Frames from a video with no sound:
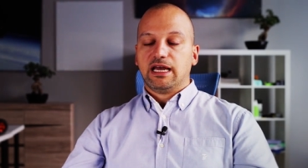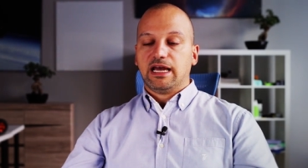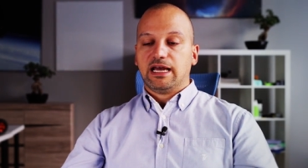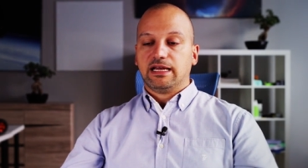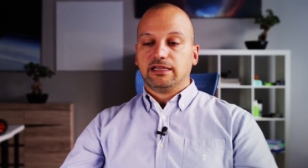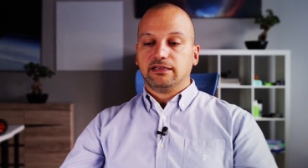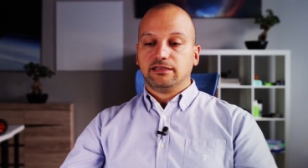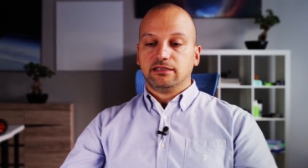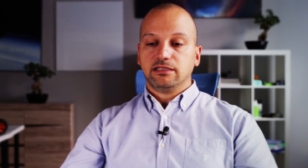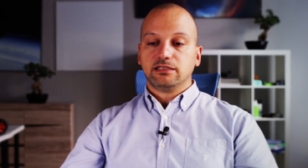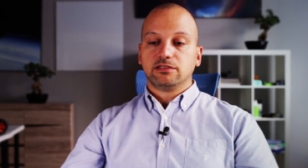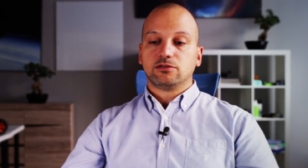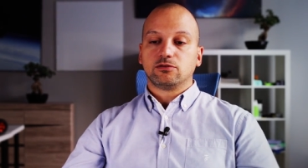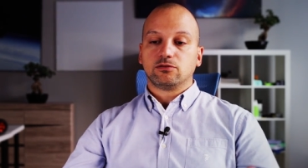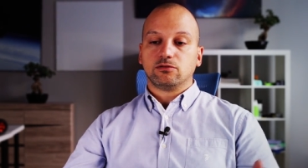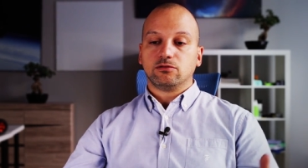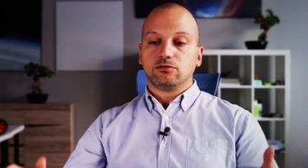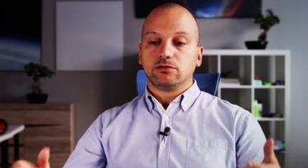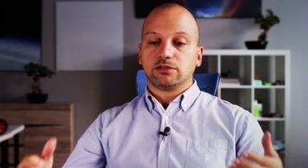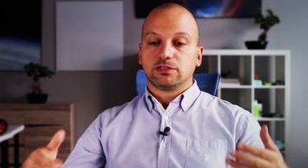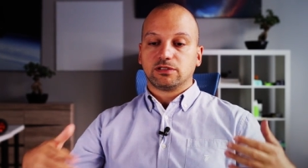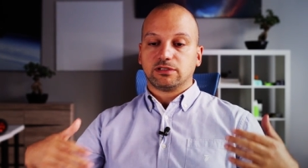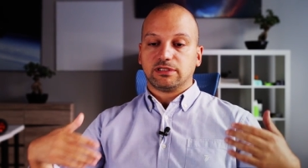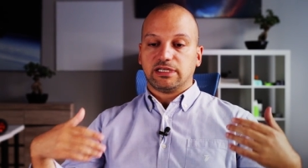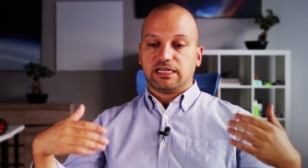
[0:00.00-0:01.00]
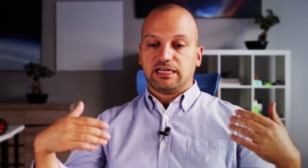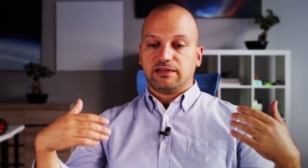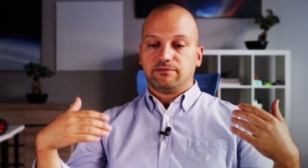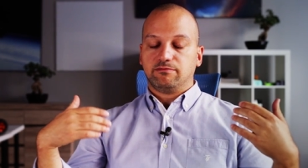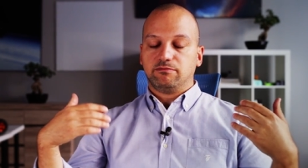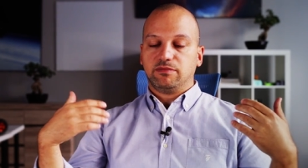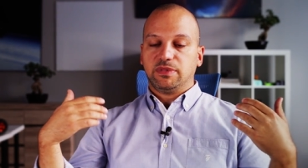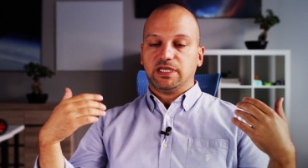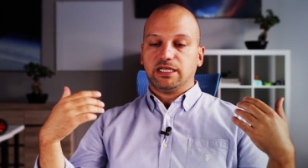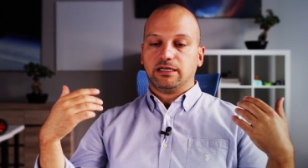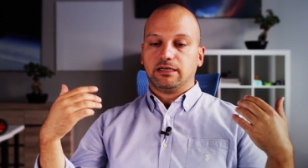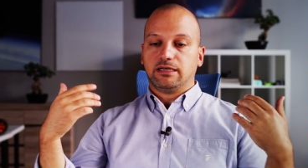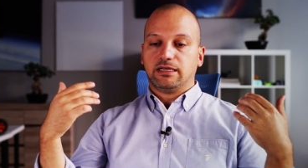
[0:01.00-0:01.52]
And these rules
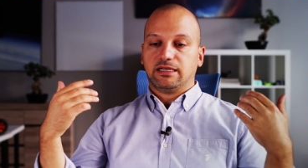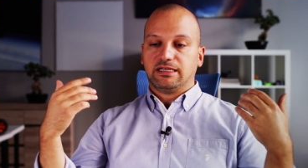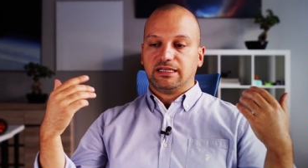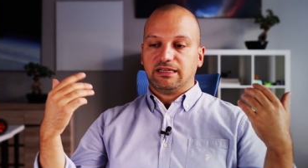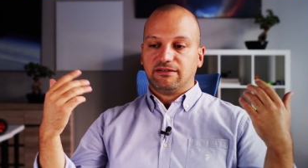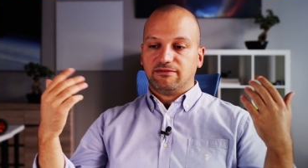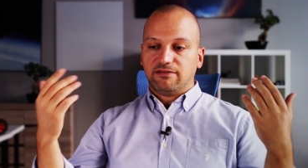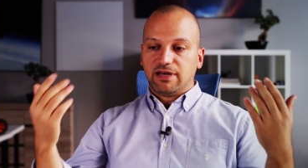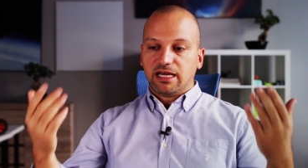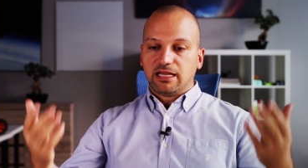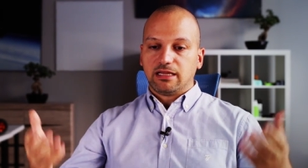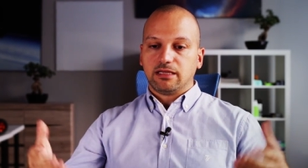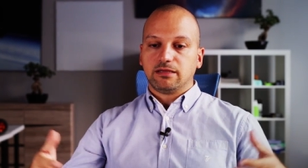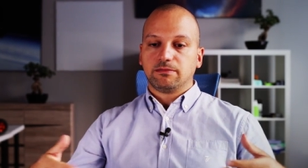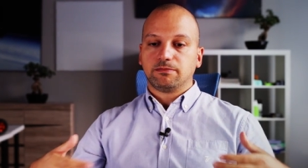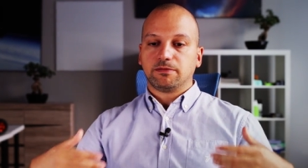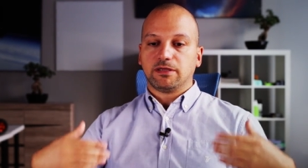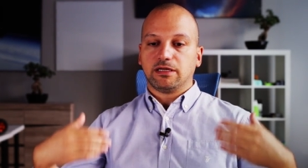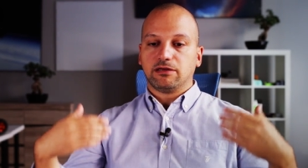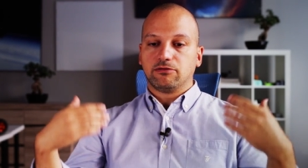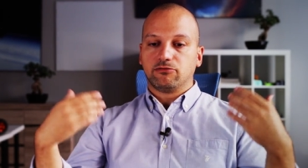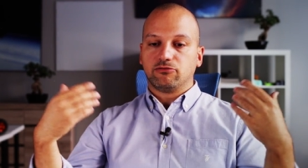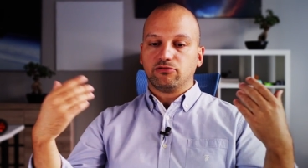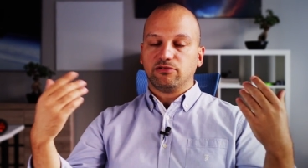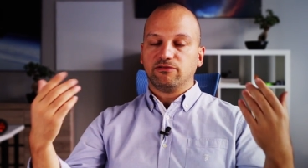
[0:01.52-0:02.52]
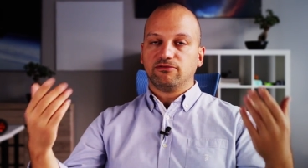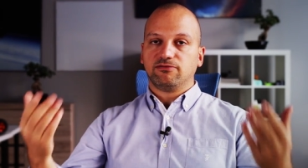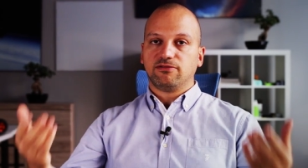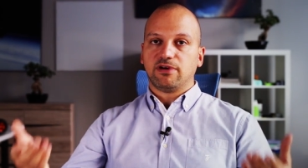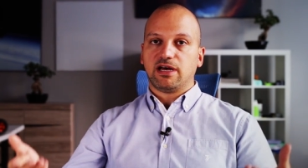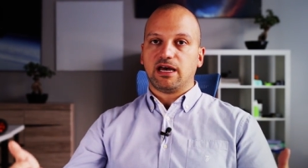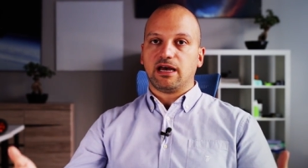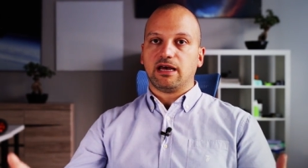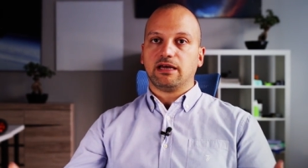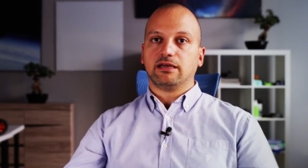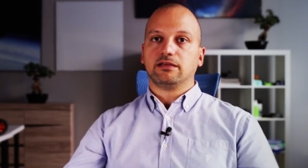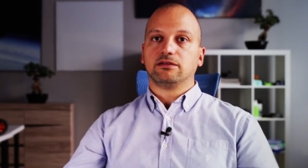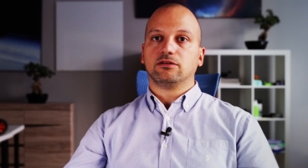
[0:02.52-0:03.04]
have been developed and
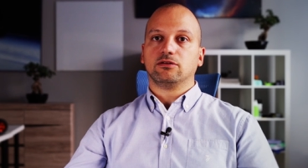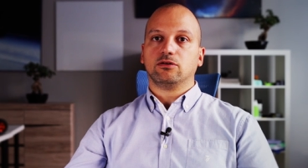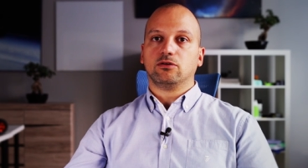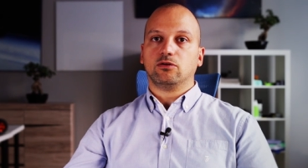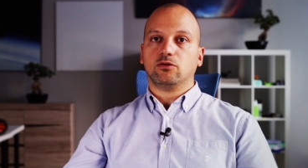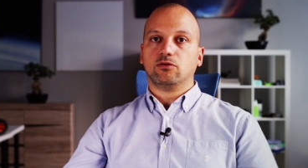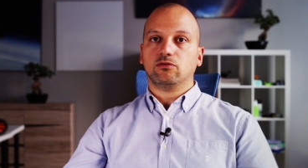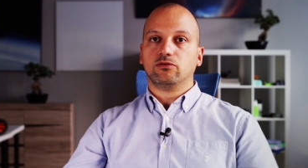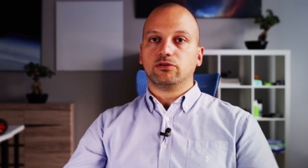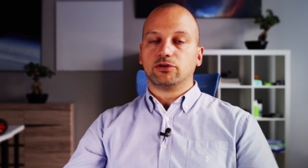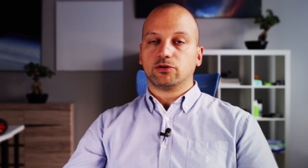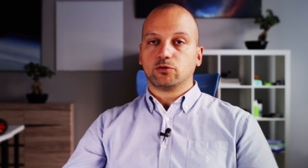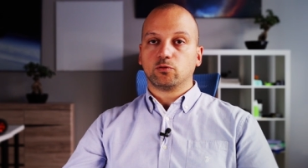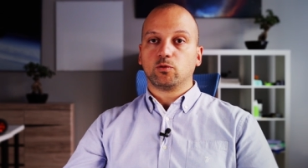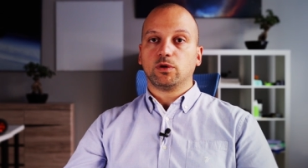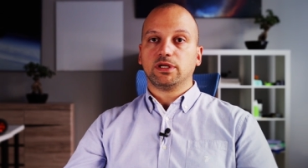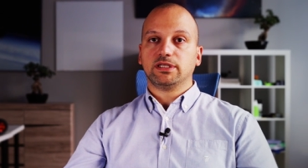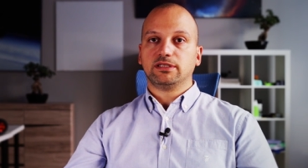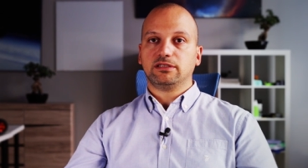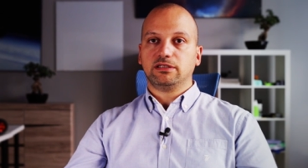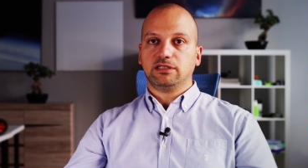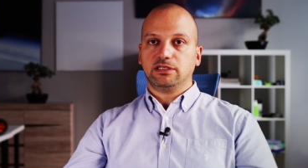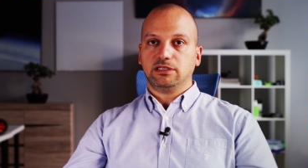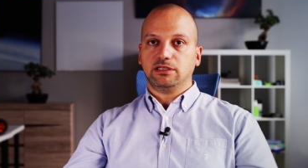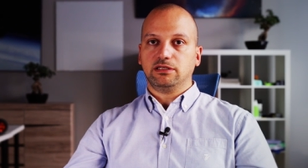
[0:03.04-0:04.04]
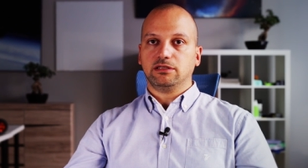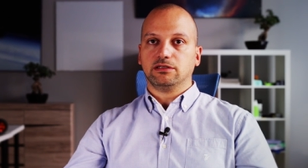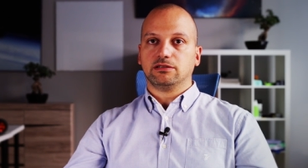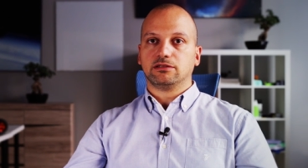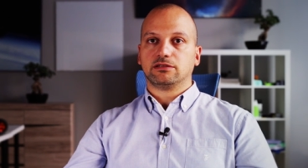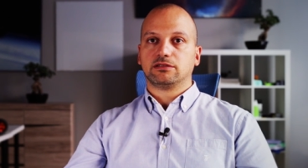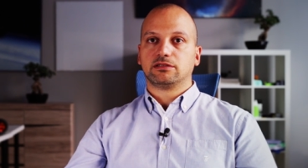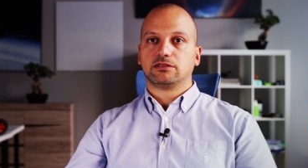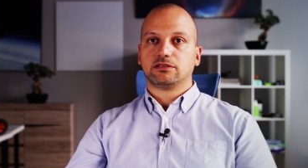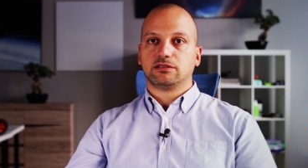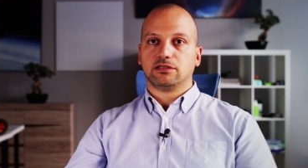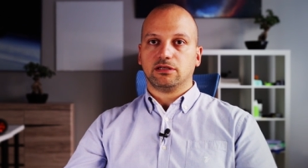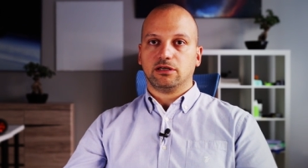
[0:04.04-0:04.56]
refined over twenty
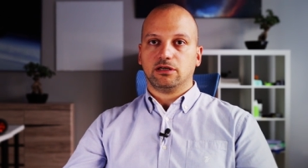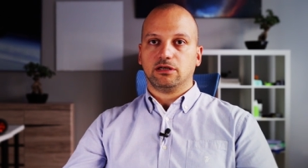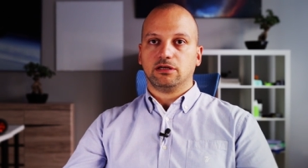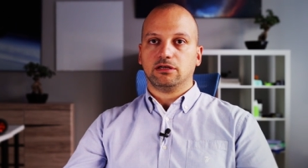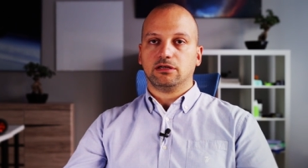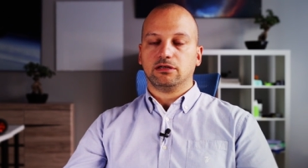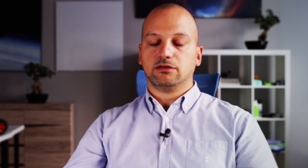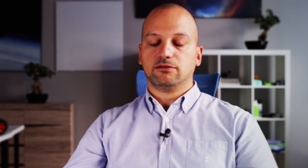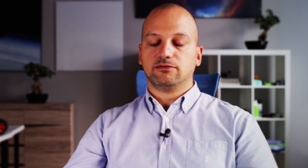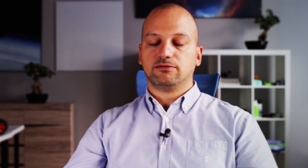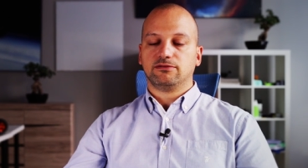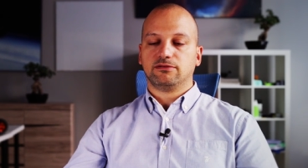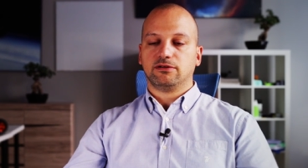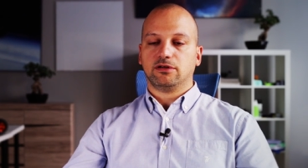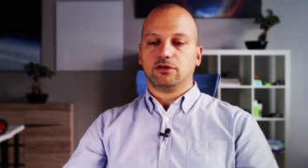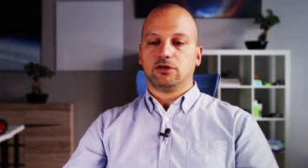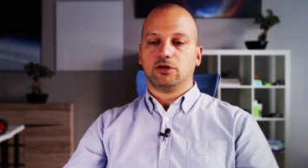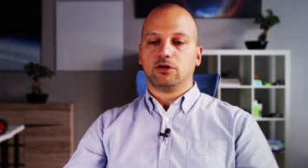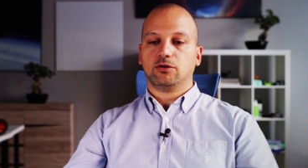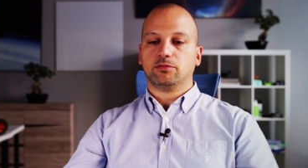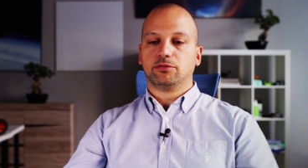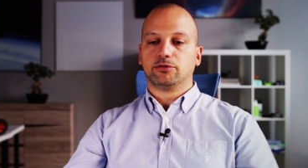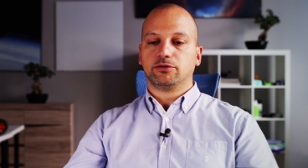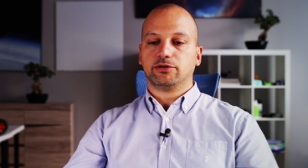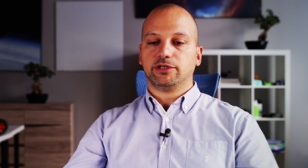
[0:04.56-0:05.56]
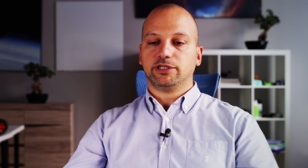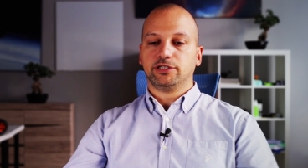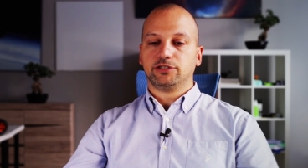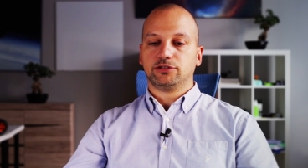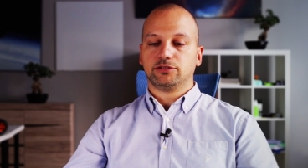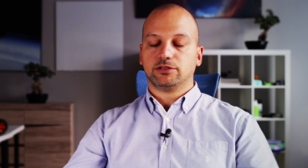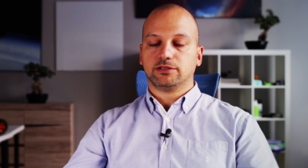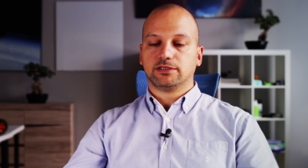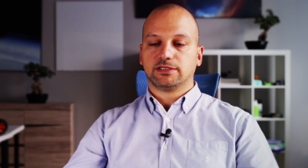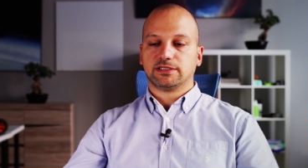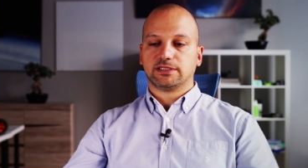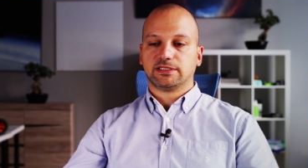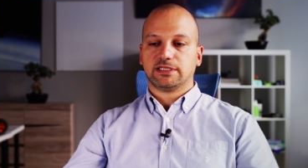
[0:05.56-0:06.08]
years of
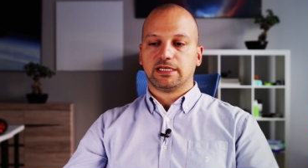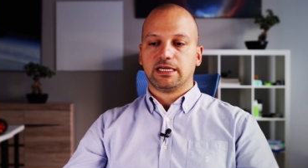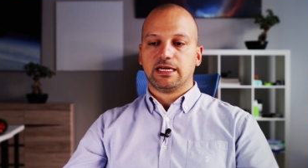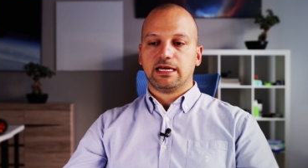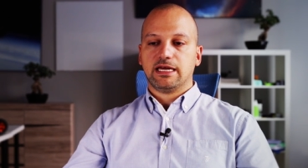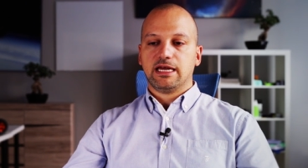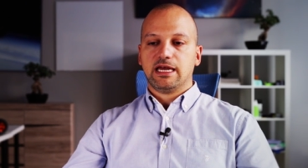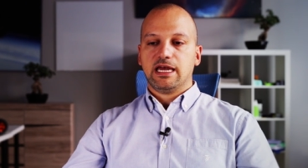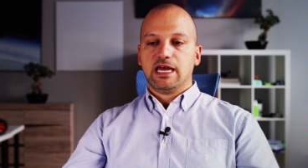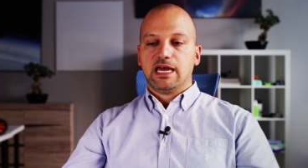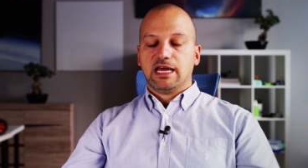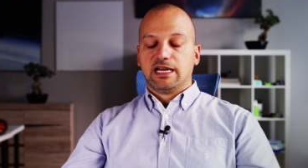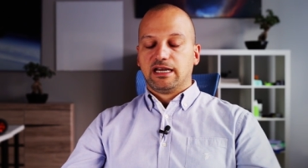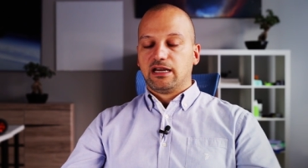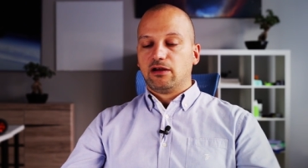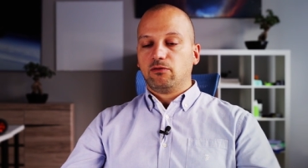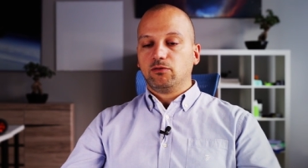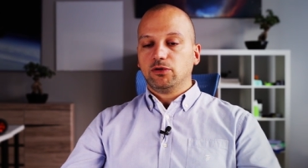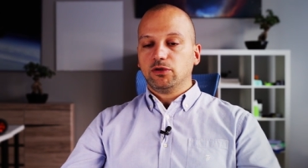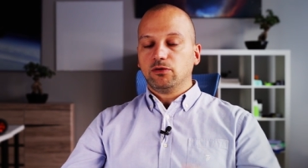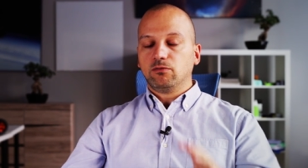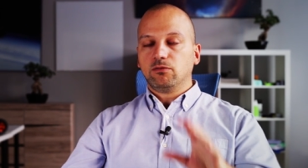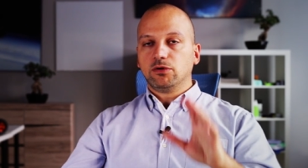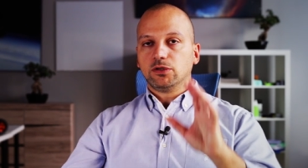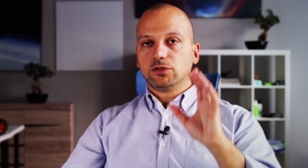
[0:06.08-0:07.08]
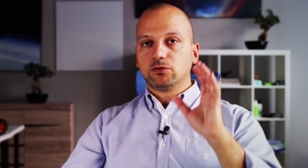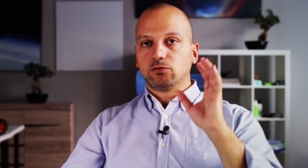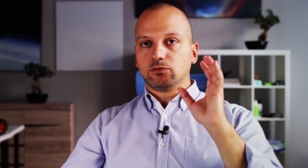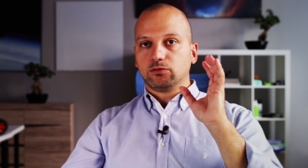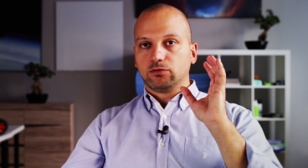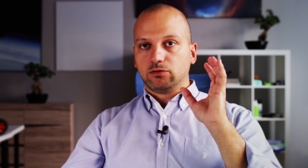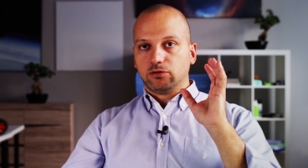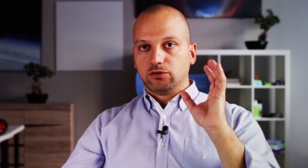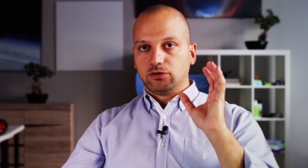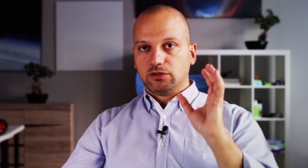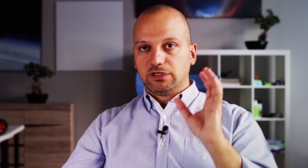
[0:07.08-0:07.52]
operations. Now, we don't want to